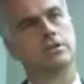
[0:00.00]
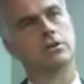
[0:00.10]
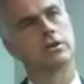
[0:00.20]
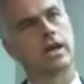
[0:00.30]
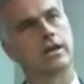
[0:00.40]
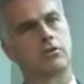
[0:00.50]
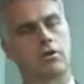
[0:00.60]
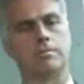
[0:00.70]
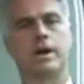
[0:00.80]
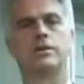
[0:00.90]
look at
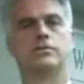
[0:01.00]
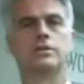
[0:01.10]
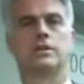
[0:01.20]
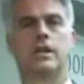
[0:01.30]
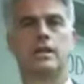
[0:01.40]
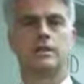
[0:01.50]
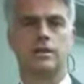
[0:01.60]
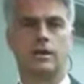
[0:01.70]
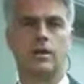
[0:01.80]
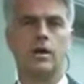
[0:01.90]
cremation and
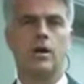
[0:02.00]
think,